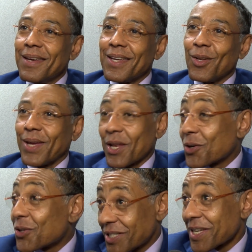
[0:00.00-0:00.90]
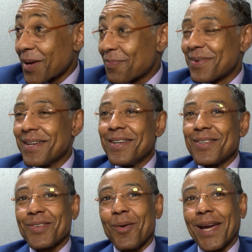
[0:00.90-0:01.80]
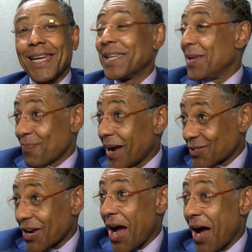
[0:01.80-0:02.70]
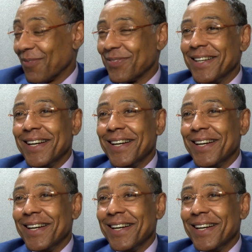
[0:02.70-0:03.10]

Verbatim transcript: you know, get a good tip, so I can keep my job.